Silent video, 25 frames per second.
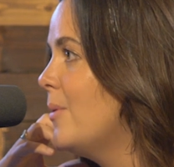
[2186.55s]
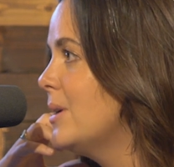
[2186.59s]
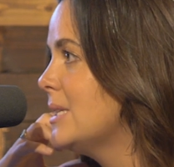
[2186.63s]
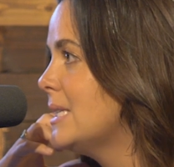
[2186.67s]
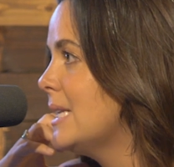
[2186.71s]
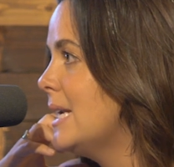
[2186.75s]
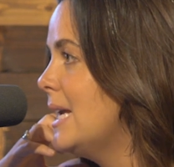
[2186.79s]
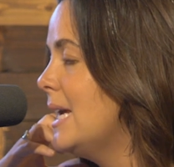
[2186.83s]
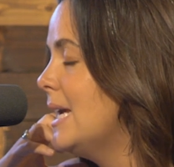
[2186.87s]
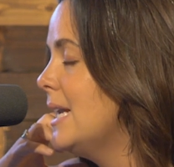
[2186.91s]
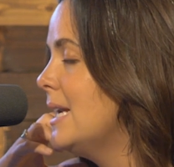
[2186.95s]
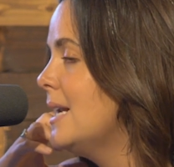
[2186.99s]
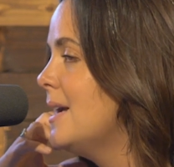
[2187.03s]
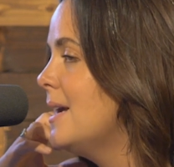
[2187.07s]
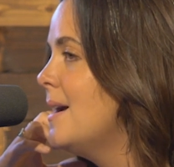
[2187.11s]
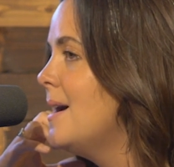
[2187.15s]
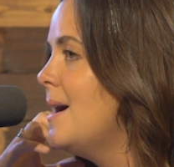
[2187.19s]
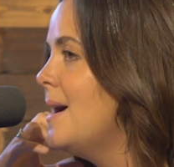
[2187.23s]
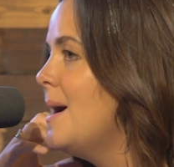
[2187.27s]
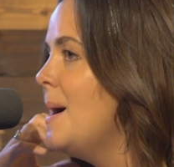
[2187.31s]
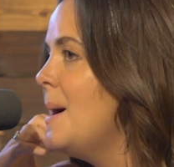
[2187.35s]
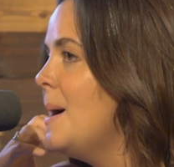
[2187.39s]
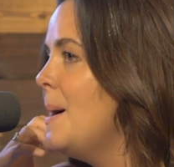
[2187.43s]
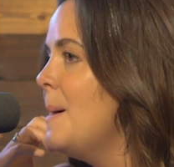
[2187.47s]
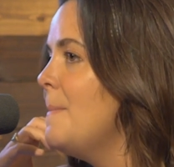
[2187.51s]
wasn't it.
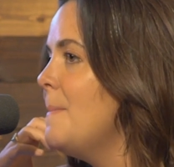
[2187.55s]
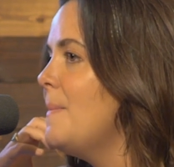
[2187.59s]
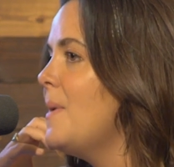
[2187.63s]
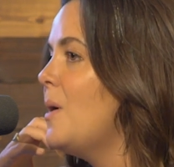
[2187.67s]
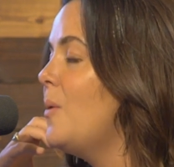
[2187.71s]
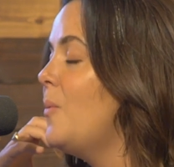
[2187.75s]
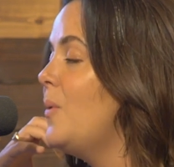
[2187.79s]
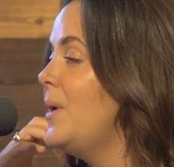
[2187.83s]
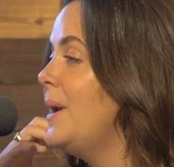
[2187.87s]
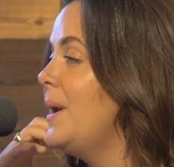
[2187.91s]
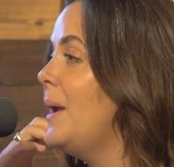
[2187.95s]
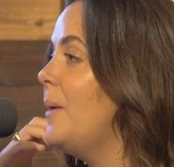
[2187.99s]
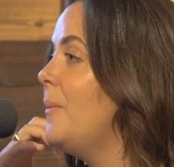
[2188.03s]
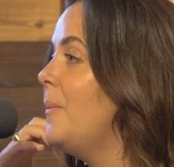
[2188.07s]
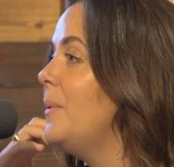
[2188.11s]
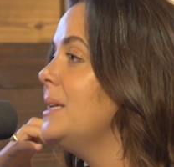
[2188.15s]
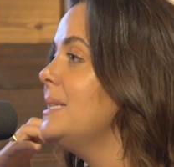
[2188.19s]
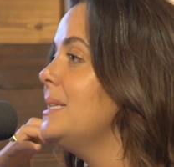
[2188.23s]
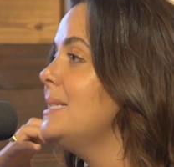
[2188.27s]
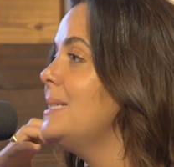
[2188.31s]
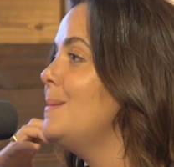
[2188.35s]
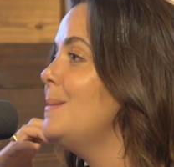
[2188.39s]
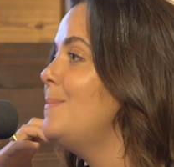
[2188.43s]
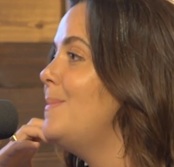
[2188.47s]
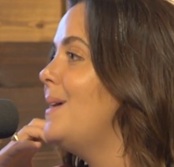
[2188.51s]
But when I
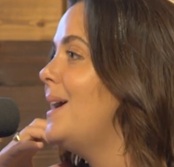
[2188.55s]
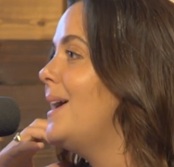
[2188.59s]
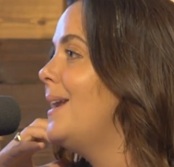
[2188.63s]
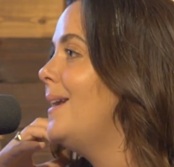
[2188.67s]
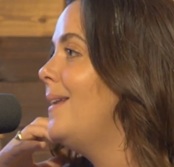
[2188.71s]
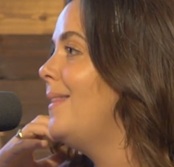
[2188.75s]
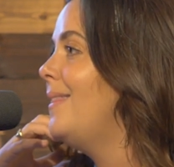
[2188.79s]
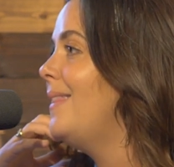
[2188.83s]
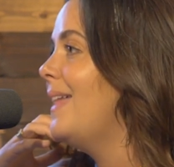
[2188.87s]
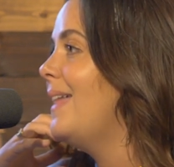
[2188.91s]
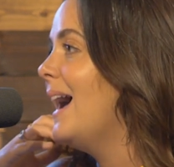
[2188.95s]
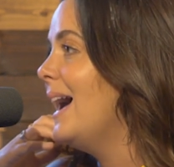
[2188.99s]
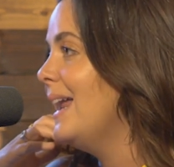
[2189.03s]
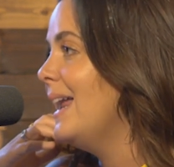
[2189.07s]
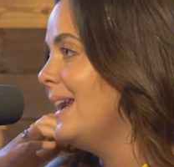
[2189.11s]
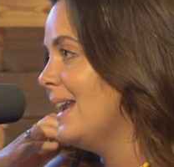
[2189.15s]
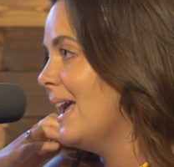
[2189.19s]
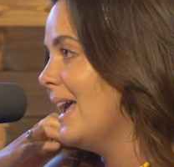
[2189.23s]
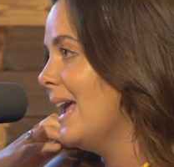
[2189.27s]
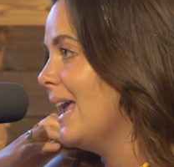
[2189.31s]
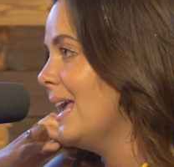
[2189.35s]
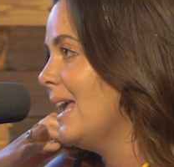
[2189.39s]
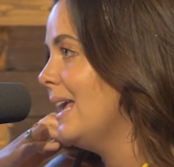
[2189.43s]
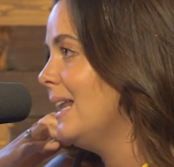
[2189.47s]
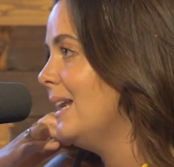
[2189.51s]
went to bed that
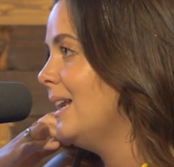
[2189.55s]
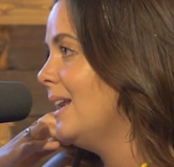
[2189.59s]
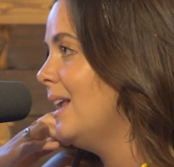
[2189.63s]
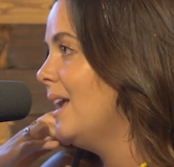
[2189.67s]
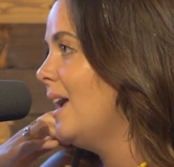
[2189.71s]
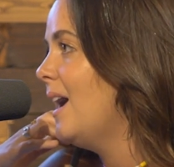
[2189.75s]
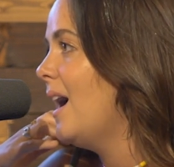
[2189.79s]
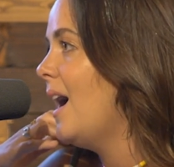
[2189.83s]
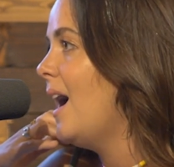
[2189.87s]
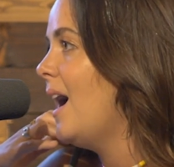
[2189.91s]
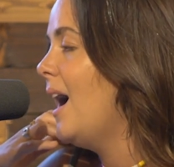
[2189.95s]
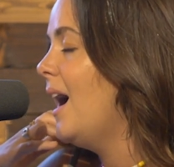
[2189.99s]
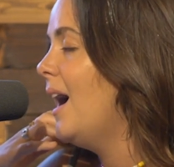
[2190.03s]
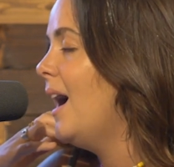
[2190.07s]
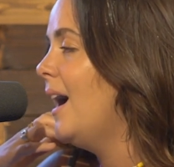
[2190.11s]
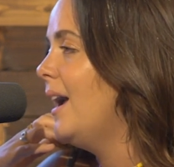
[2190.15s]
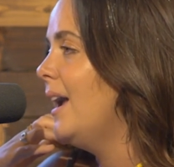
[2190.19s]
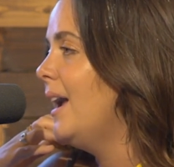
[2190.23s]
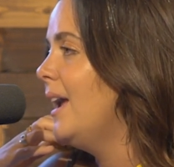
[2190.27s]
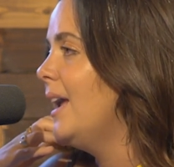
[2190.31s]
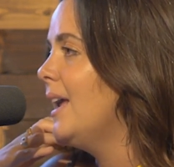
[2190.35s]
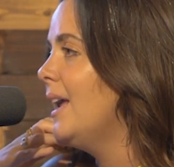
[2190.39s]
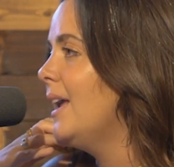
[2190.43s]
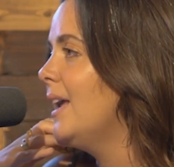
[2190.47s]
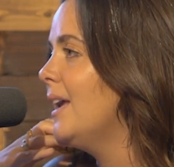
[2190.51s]
night,
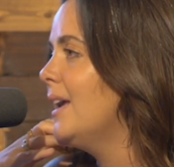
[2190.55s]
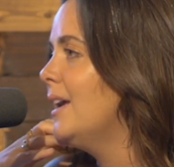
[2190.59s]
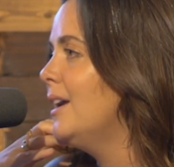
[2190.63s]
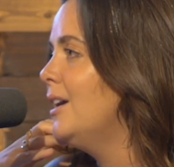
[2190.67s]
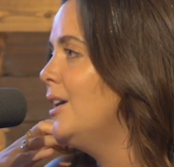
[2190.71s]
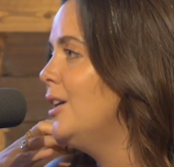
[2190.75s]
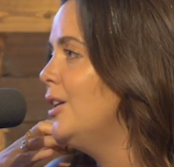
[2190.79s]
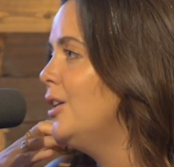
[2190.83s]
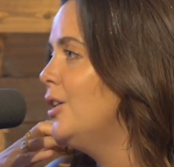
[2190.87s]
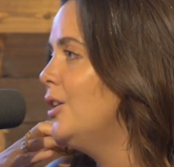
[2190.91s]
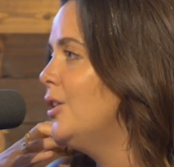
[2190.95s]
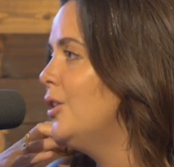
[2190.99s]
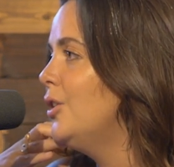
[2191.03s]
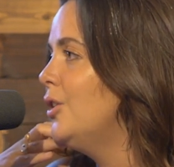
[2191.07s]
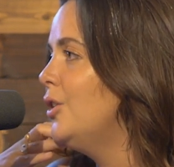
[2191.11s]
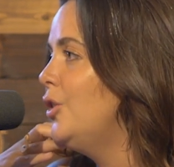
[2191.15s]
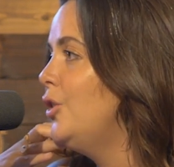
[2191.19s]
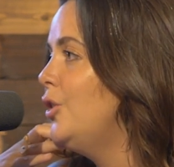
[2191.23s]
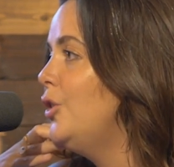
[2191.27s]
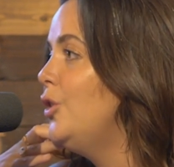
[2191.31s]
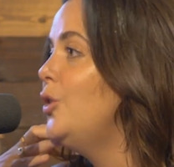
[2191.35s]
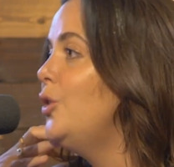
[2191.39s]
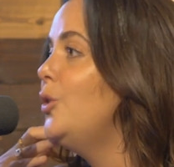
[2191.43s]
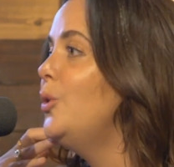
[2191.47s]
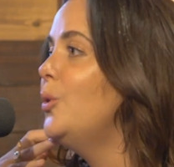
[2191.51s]
I
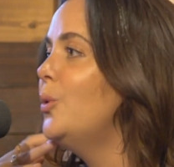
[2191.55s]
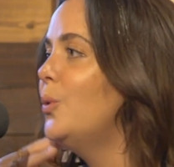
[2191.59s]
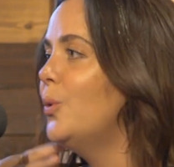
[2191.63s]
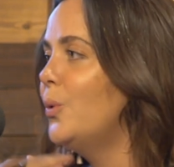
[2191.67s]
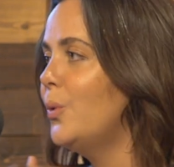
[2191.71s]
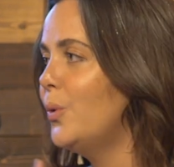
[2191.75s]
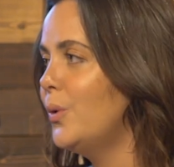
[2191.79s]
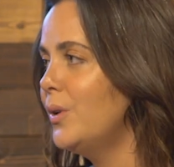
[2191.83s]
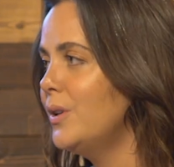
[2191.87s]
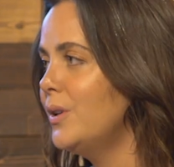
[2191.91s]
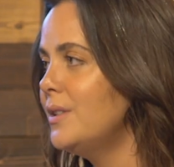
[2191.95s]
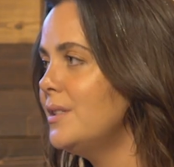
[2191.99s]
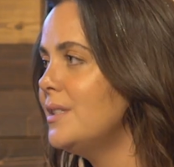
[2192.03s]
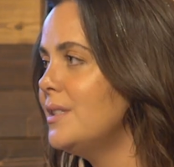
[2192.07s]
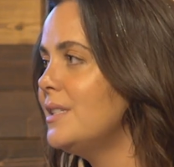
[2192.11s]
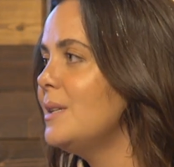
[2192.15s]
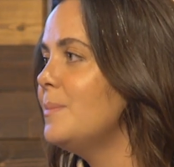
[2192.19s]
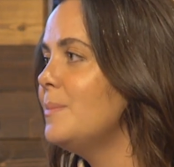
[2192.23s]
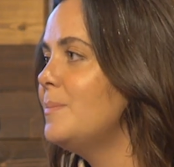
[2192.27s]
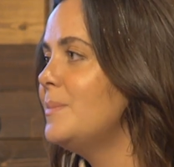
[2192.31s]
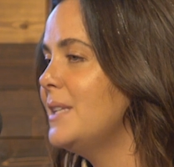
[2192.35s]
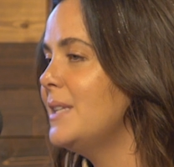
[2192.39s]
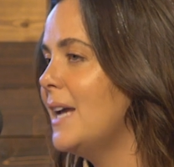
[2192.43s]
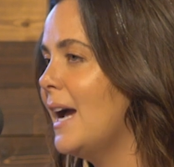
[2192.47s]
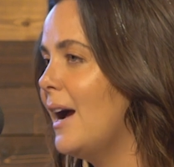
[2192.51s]
knew
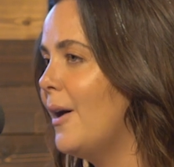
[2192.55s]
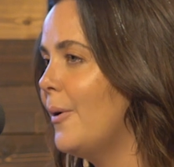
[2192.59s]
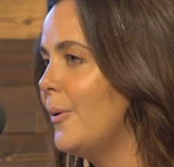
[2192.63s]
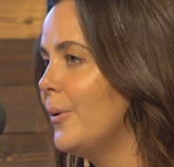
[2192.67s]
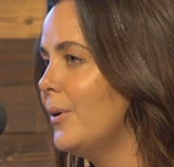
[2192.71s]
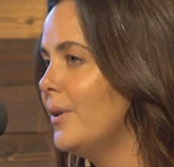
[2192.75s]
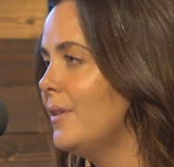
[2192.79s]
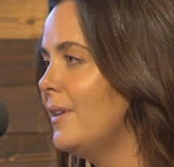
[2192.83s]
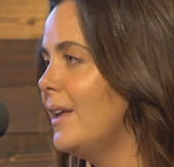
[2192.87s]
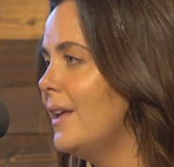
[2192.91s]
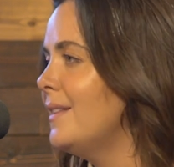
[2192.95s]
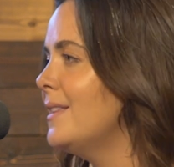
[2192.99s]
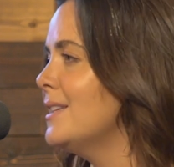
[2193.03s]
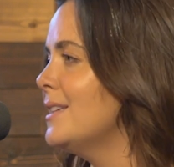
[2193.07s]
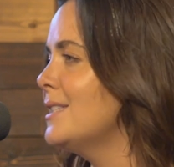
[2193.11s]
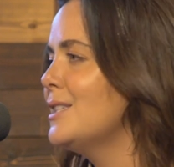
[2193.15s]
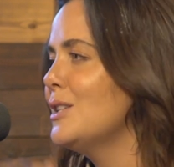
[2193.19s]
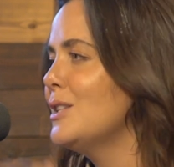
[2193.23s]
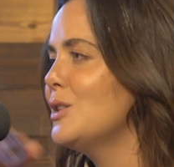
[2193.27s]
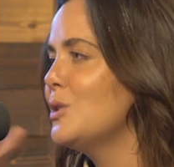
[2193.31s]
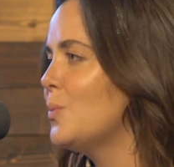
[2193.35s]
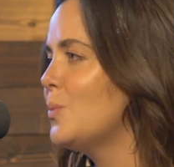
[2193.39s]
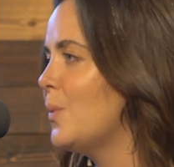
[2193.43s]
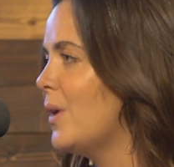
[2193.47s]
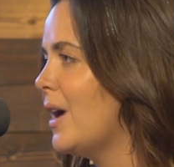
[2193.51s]
deep down, like this
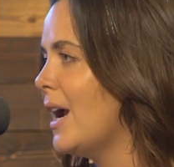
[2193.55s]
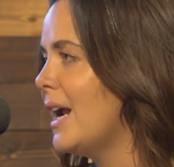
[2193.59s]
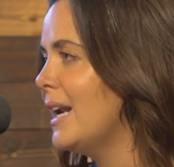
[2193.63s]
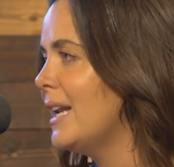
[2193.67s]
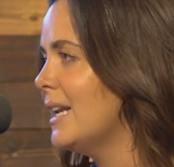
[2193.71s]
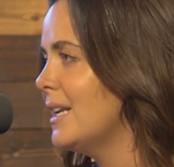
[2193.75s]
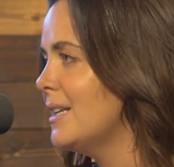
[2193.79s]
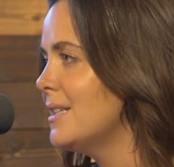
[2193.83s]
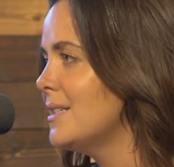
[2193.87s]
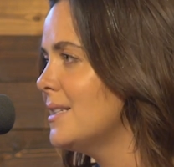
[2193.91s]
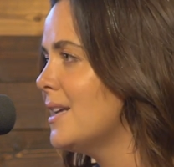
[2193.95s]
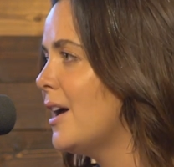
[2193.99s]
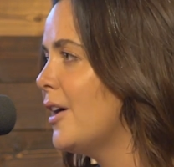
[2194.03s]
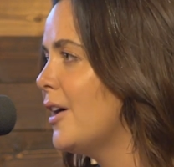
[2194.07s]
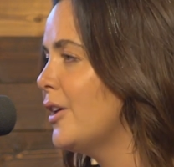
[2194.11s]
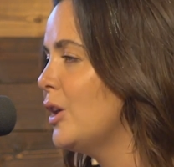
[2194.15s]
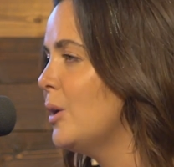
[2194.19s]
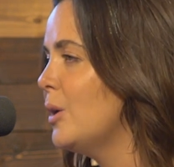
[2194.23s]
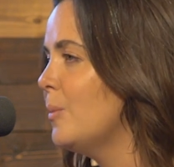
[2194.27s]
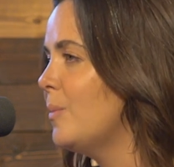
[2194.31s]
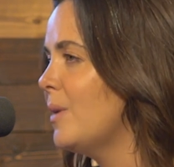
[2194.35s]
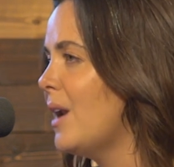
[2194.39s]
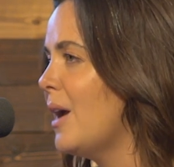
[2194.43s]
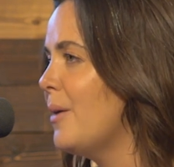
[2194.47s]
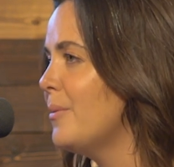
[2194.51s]
is where I didn't tell
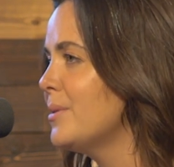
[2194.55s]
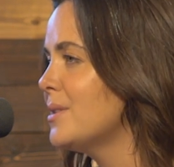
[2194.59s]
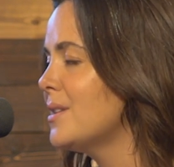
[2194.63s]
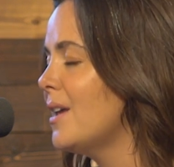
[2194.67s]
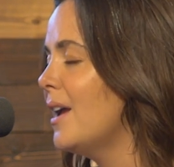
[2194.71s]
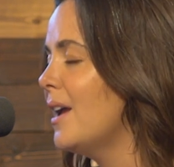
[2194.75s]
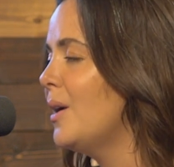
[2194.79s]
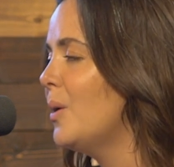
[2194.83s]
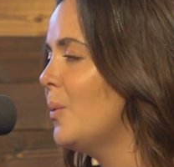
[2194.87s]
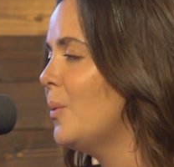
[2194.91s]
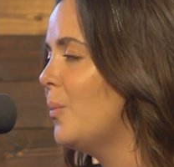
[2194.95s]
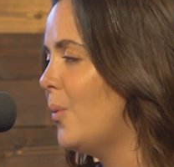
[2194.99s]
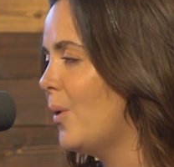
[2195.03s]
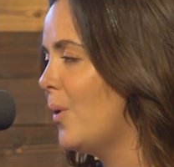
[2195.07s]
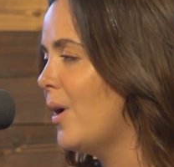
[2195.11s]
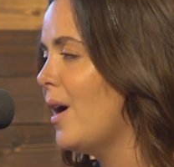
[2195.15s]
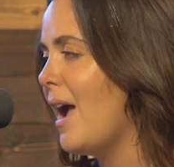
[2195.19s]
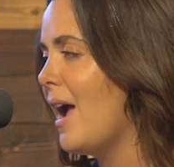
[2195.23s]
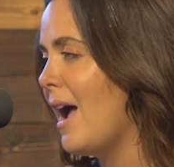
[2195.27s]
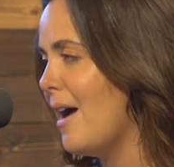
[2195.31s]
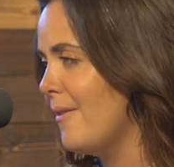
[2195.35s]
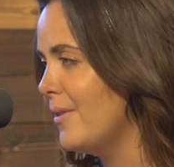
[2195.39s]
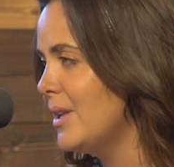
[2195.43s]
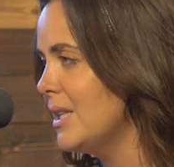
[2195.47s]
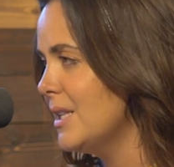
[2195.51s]
you, but I was like, we're
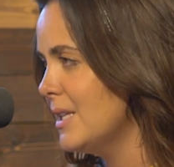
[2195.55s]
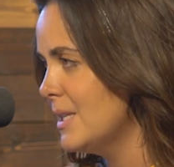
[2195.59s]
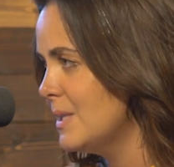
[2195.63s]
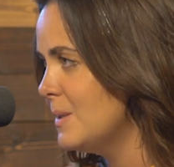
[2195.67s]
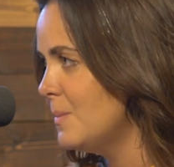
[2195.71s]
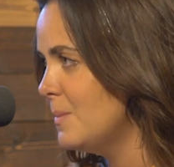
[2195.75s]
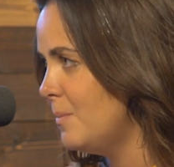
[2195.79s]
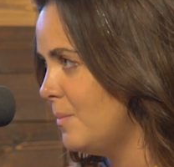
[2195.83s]
having this